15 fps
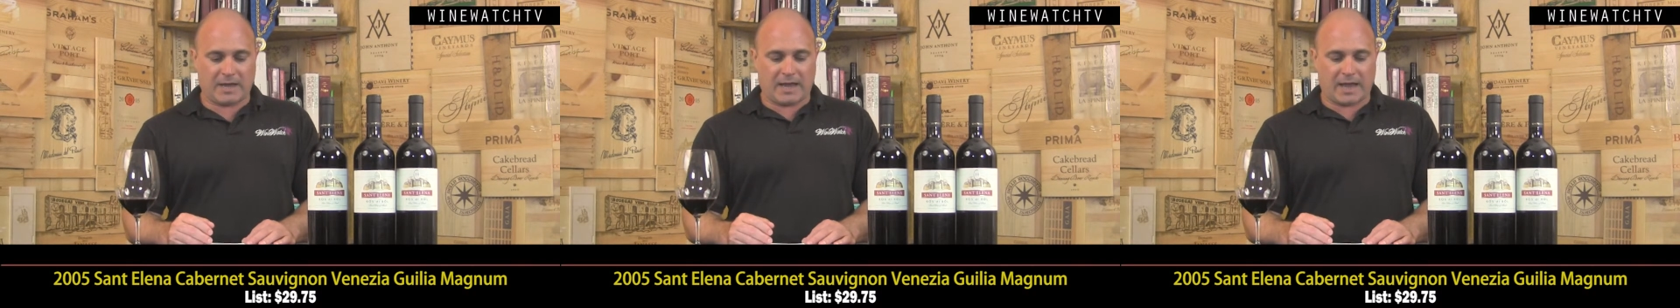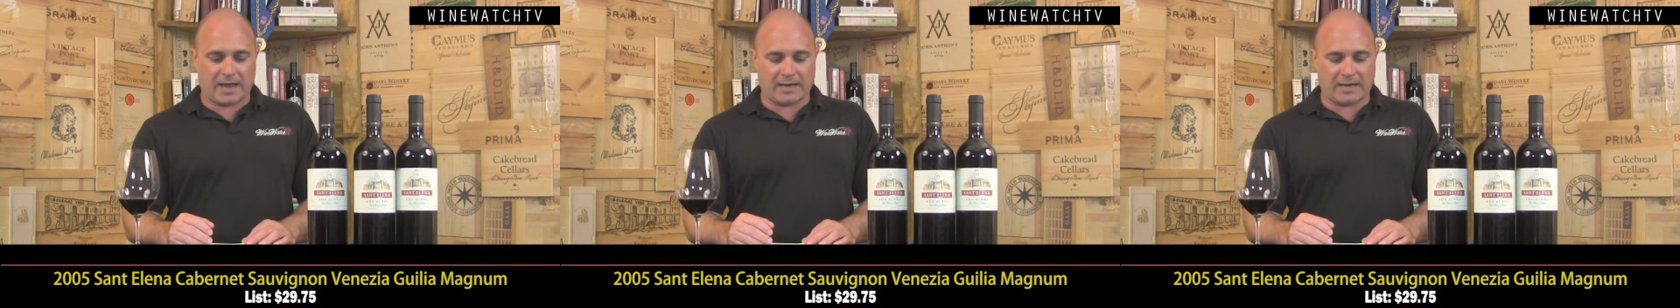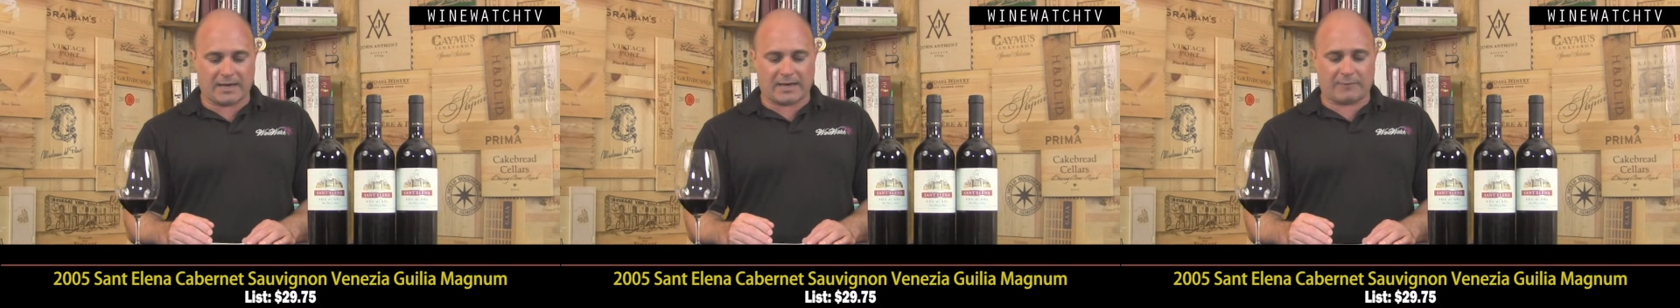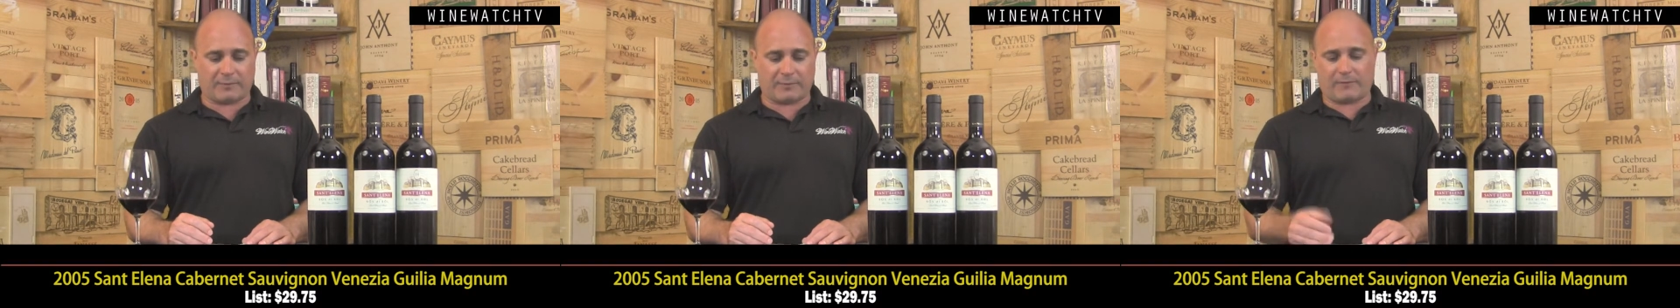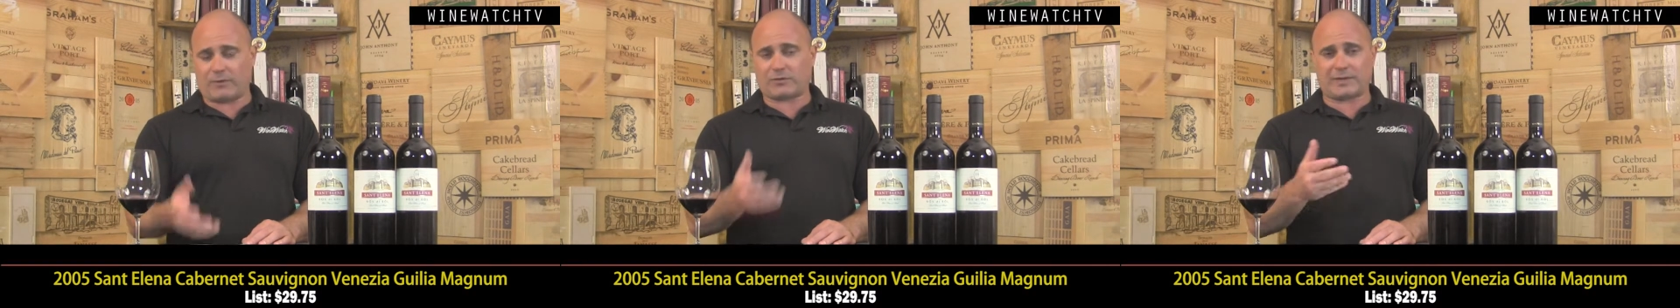And uh,
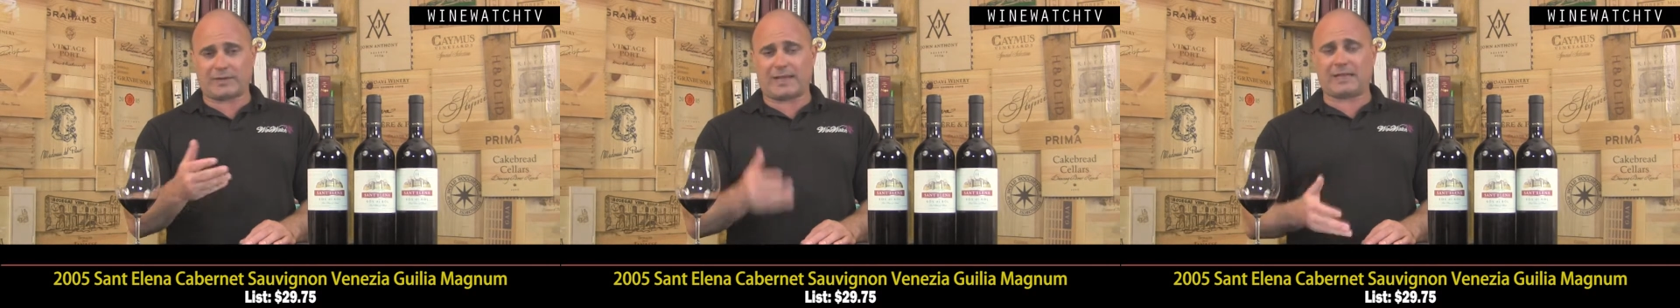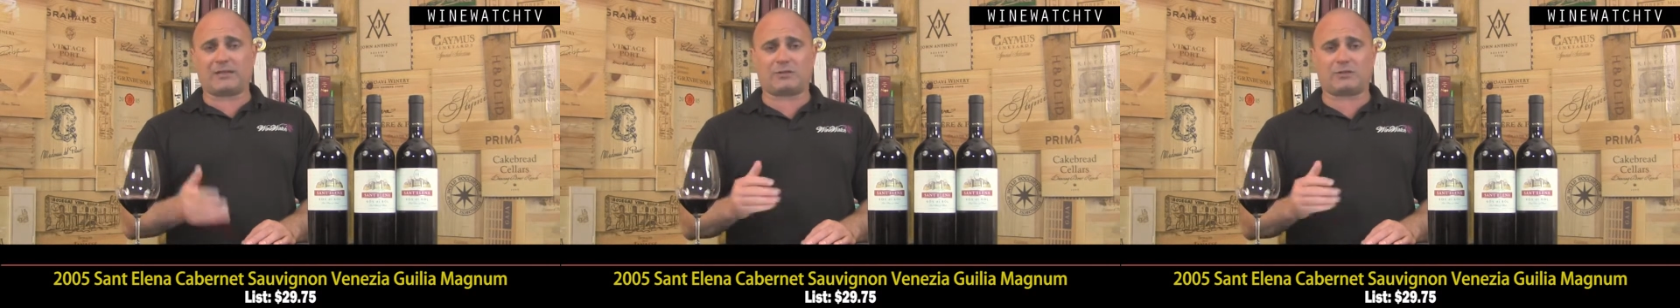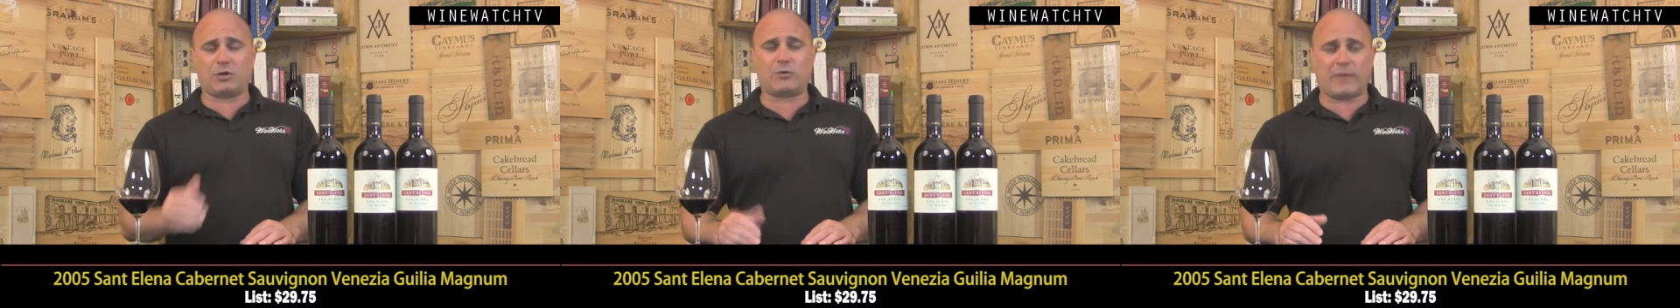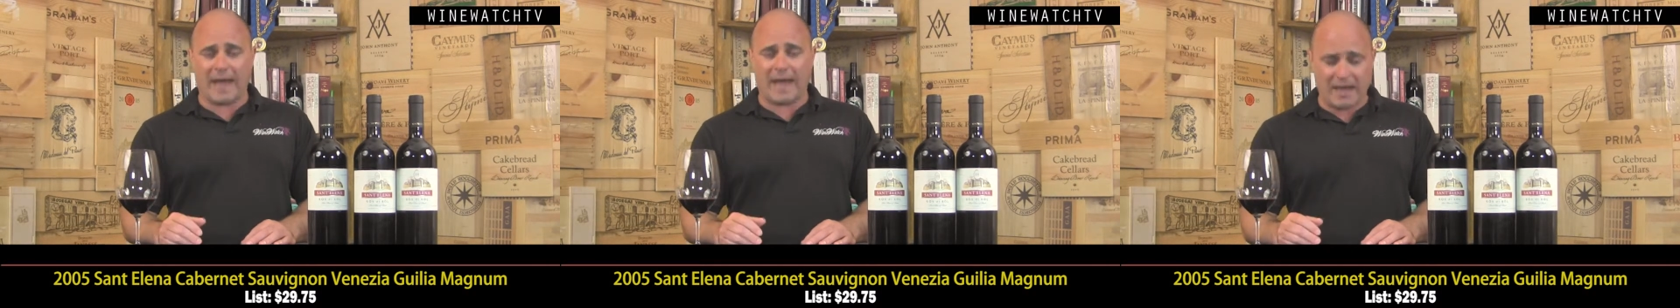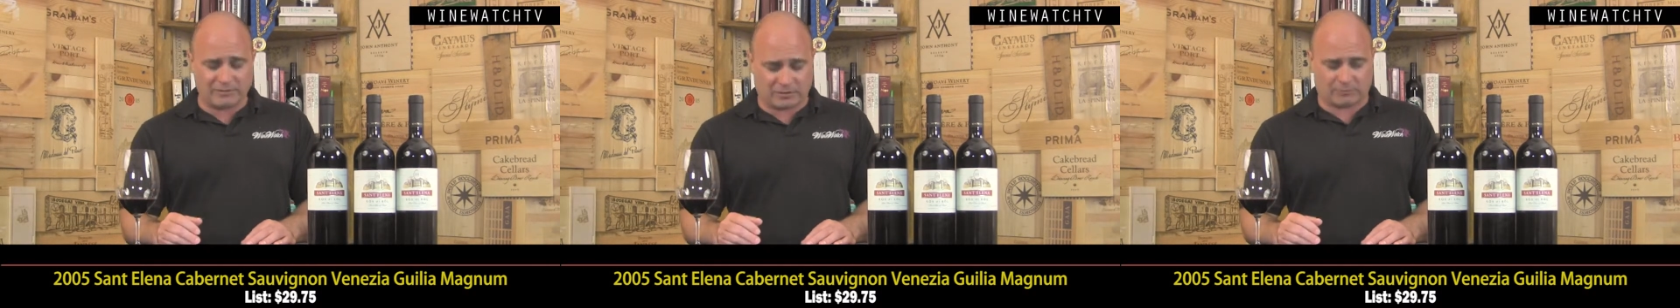we've also got a little
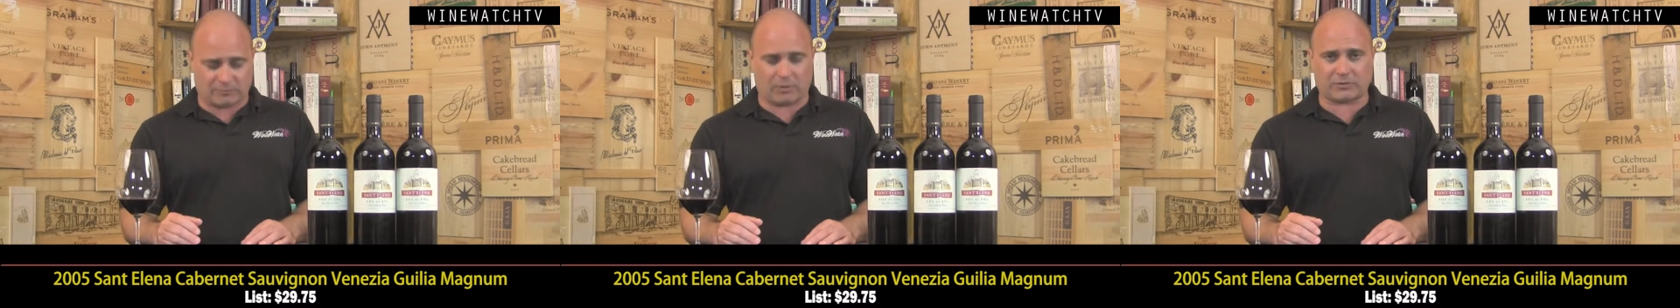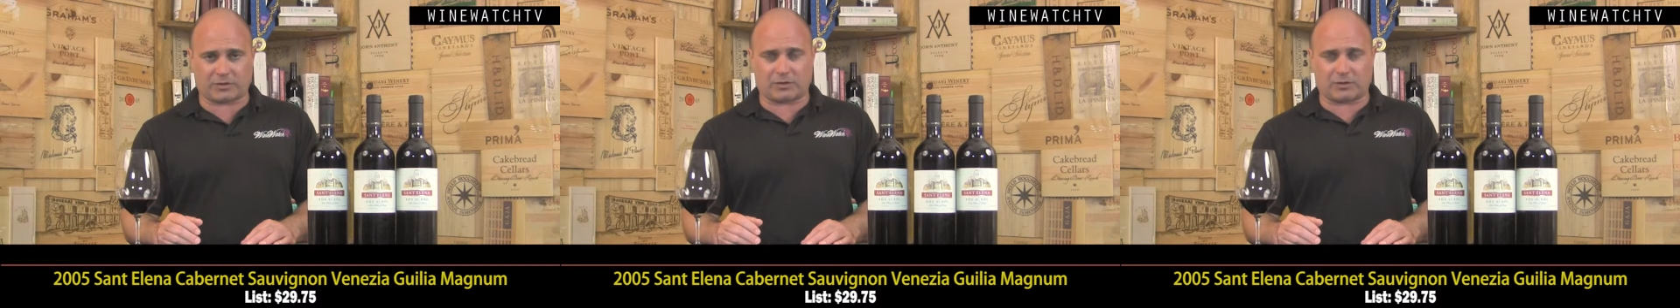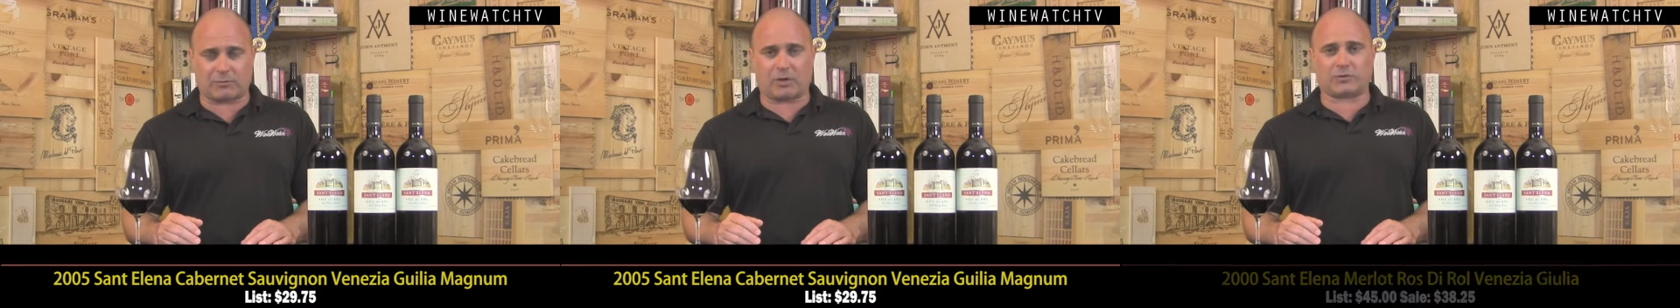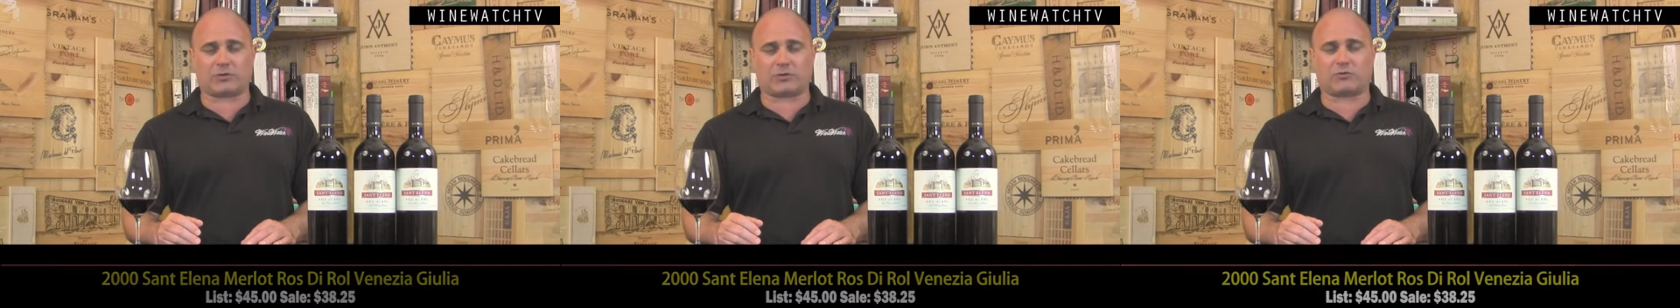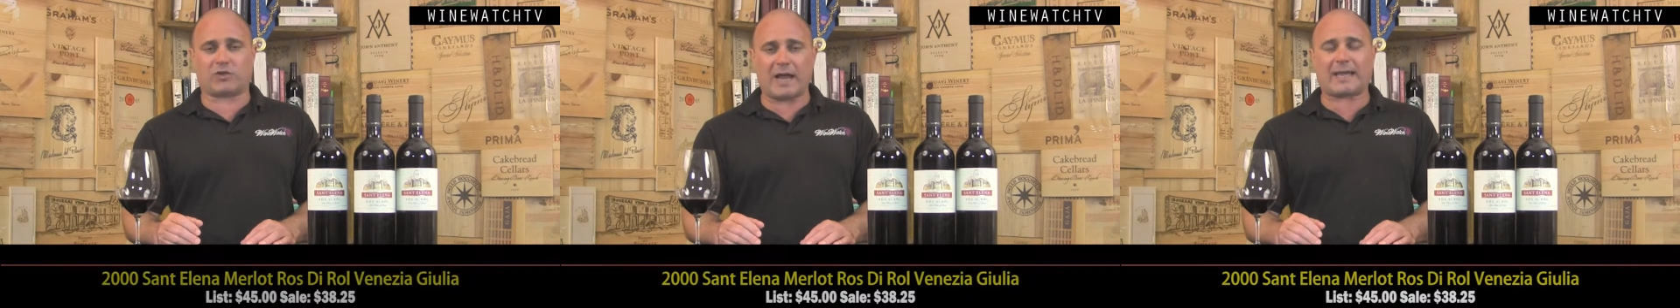2000 Ros di Rol,
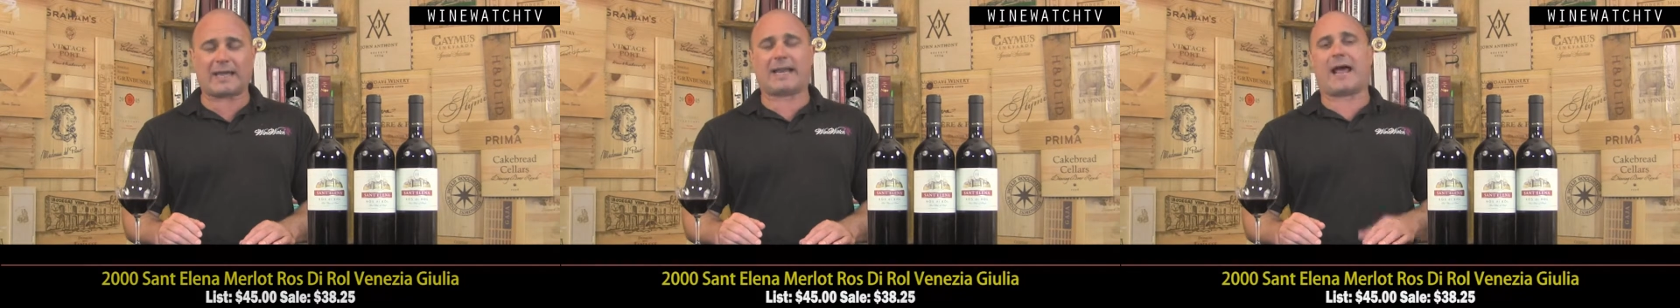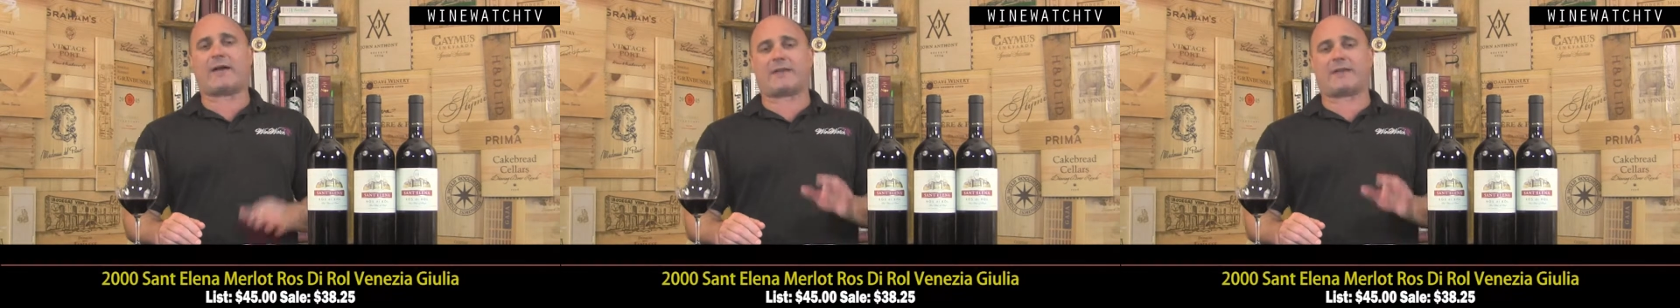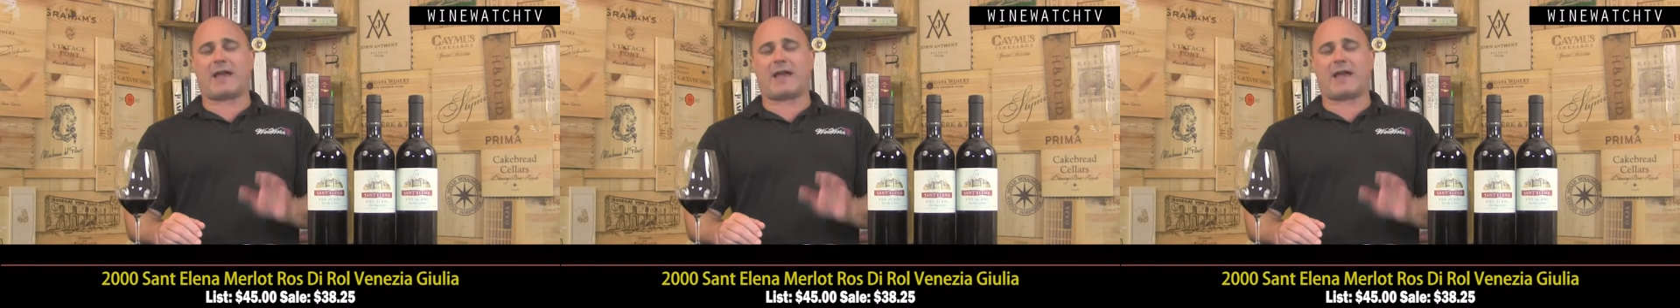so check it out.